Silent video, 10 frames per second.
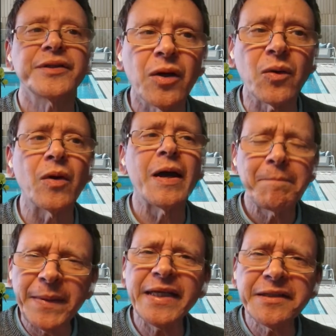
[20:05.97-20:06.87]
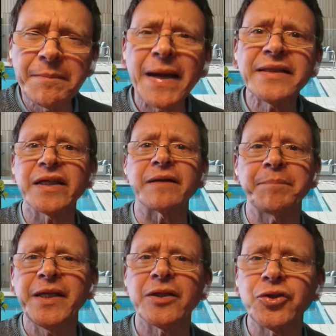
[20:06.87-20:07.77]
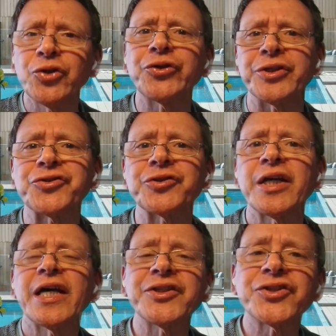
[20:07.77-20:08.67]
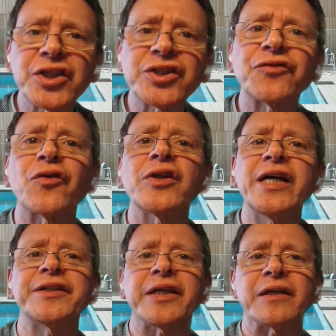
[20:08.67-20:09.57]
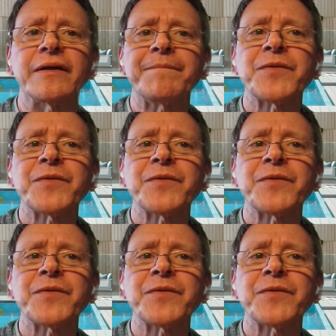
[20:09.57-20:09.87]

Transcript: No, be demanding, be curious, and search for learning.